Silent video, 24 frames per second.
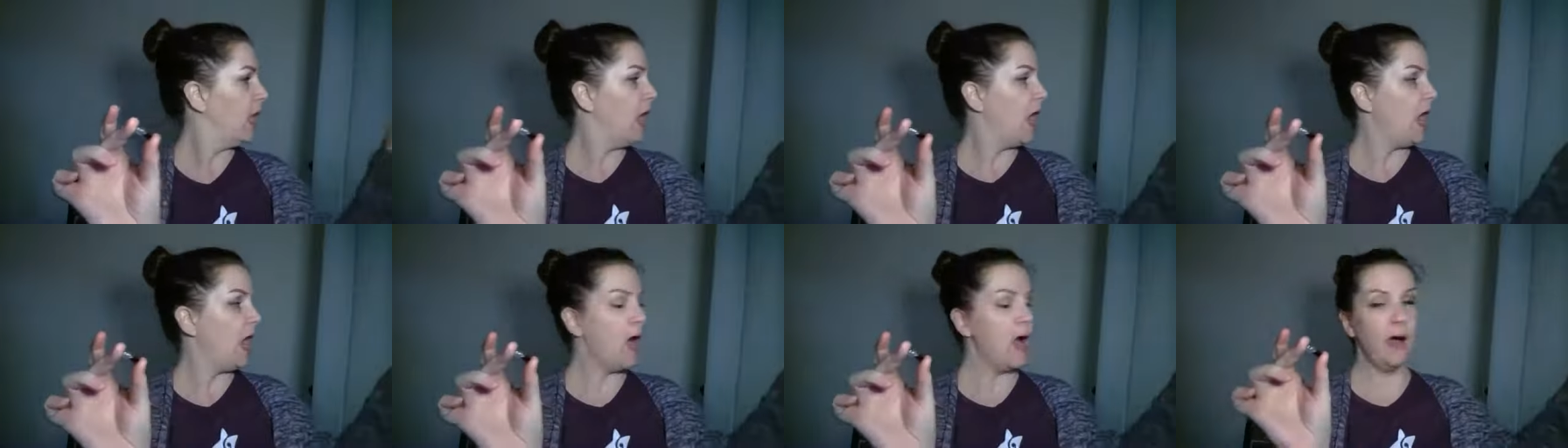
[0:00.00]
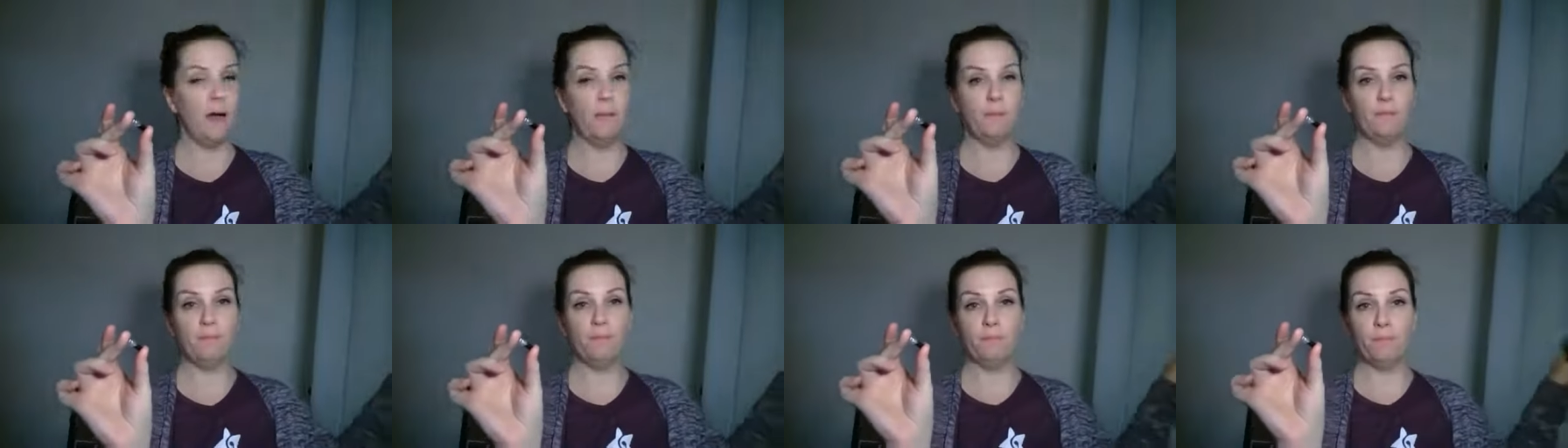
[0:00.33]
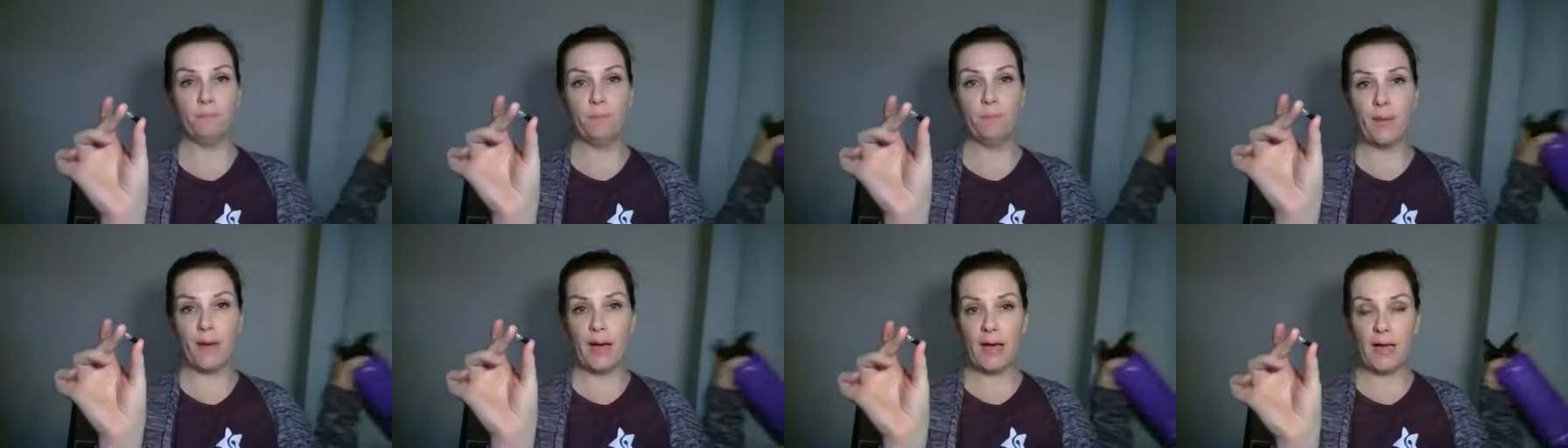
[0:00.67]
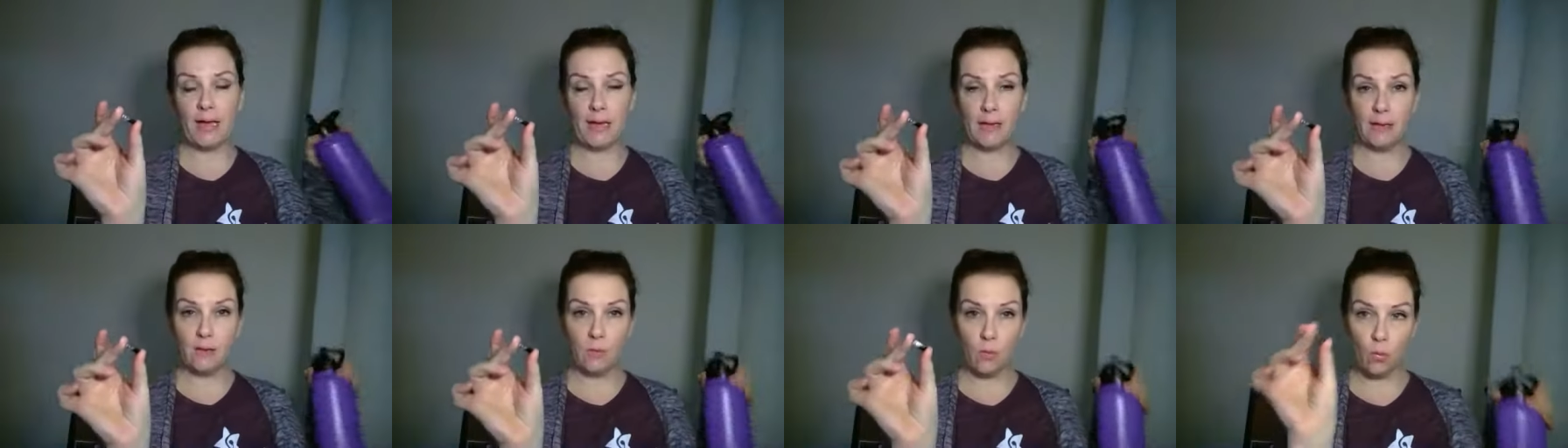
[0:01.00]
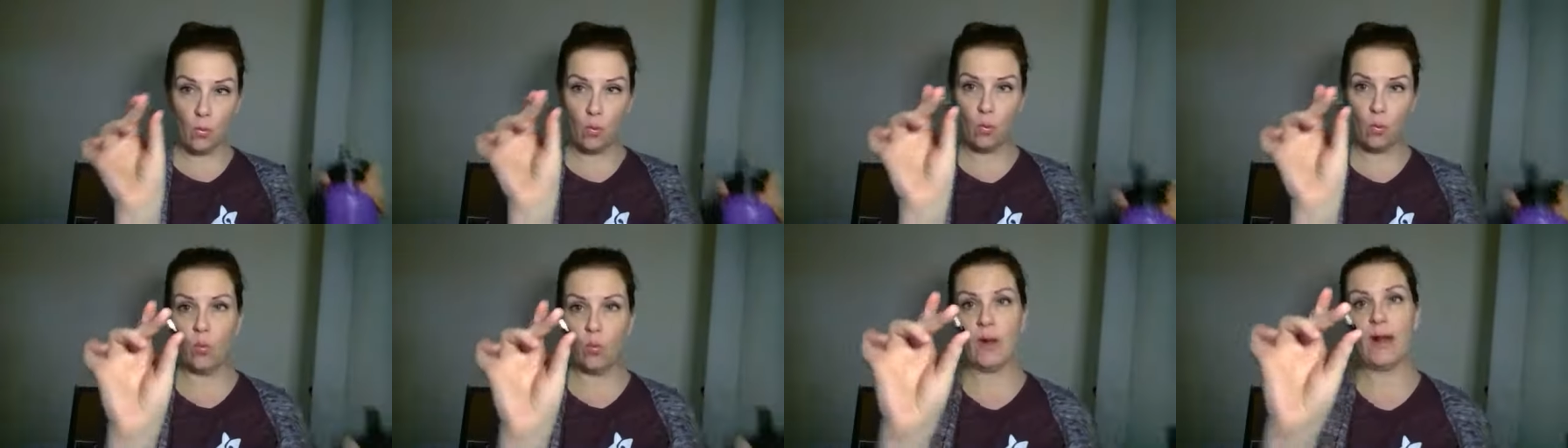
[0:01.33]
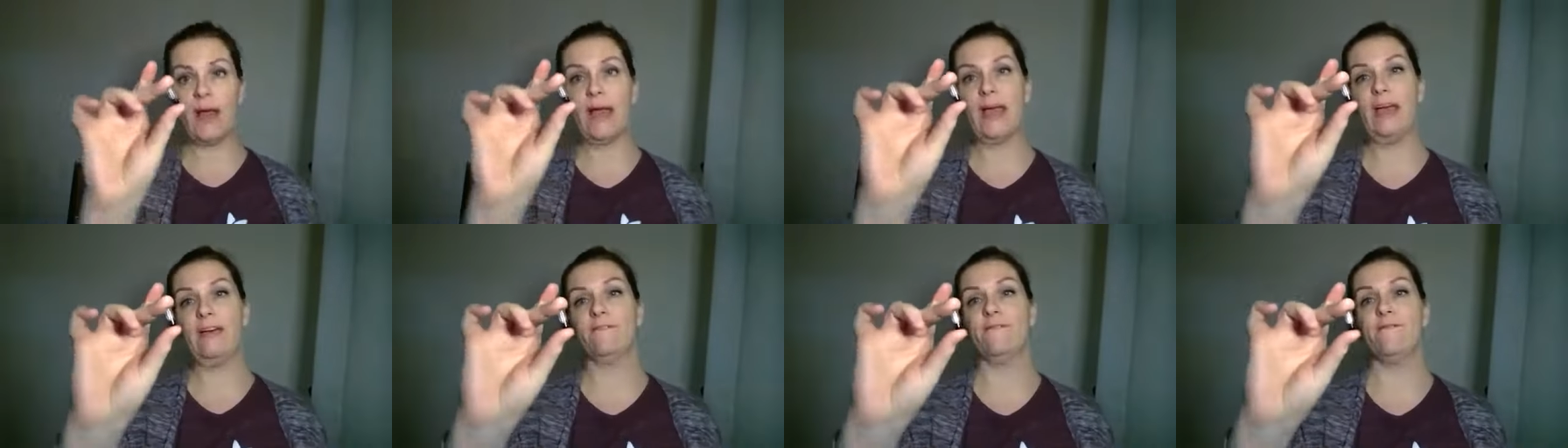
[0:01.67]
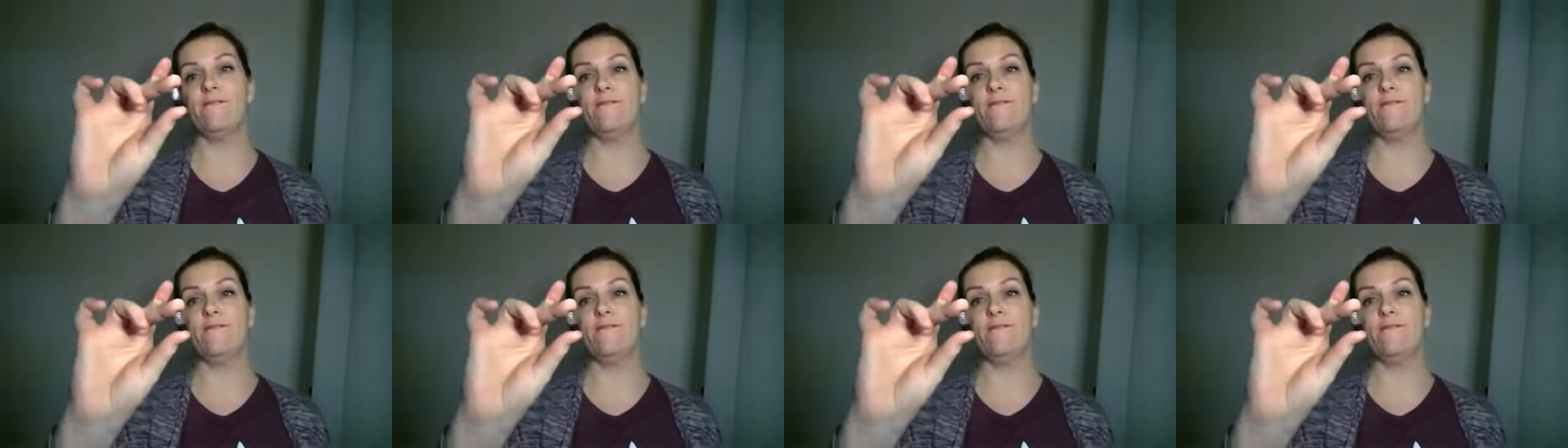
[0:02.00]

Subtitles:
But what I have